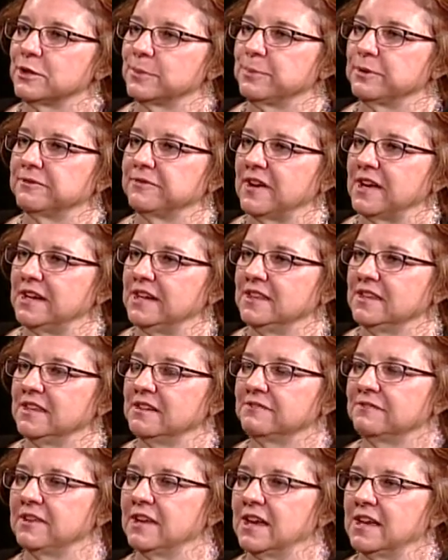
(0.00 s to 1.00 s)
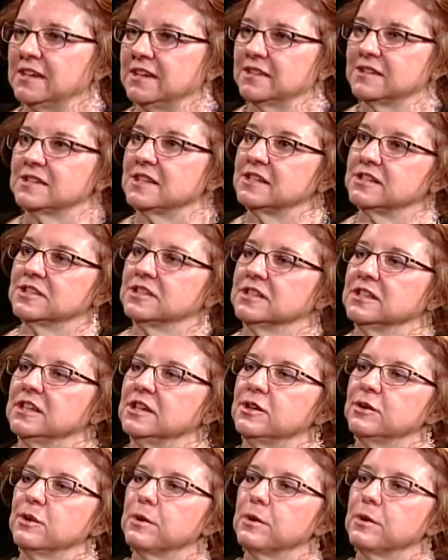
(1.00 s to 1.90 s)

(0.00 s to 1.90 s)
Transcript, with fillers: are providing the event essentially,